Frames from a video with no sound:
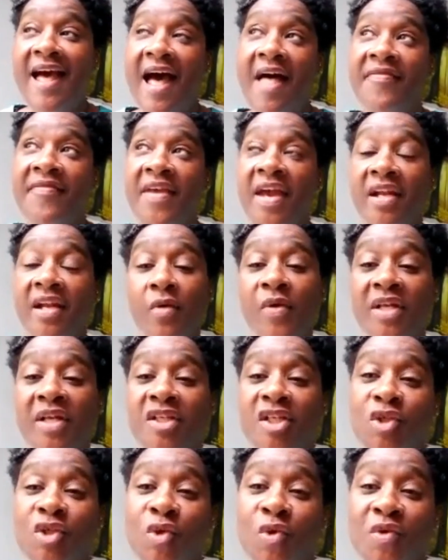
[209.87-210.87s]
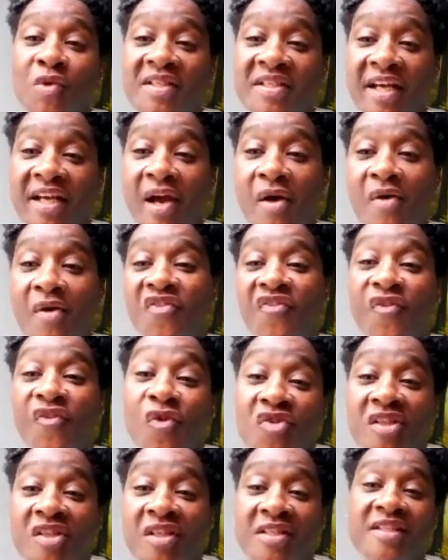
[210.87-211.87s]
And then I went to Dorset. I was
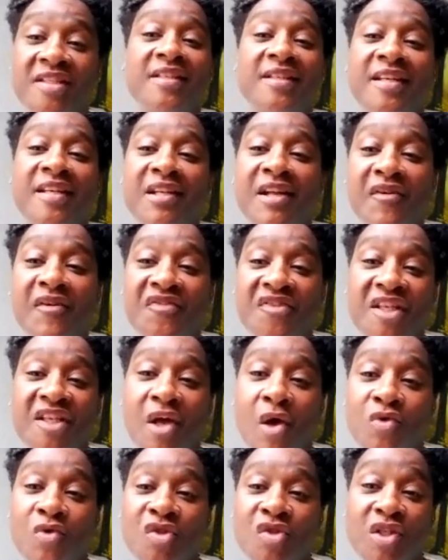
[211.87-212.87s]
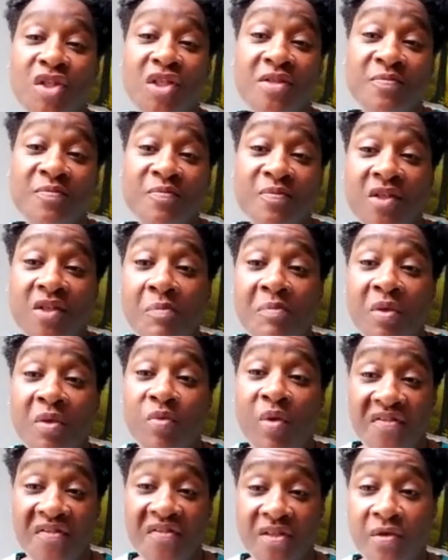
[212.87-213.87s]
fortunate enough to go to the Soul
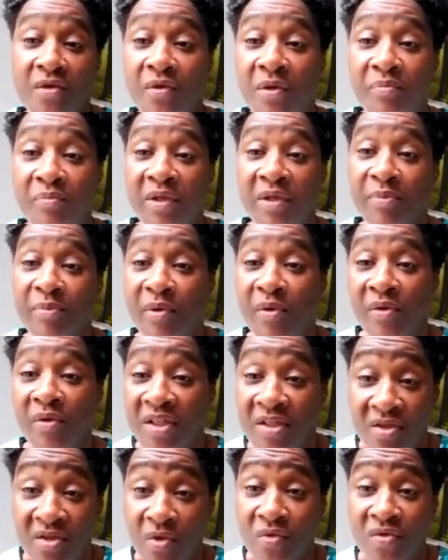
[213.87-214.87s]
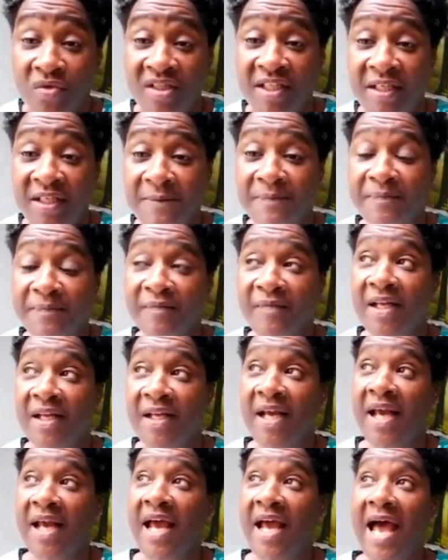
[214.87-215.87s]
Midwife School in Bridport in Dorset.
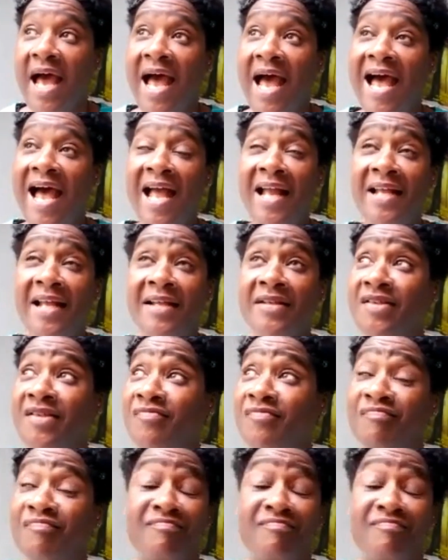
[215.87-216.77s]
And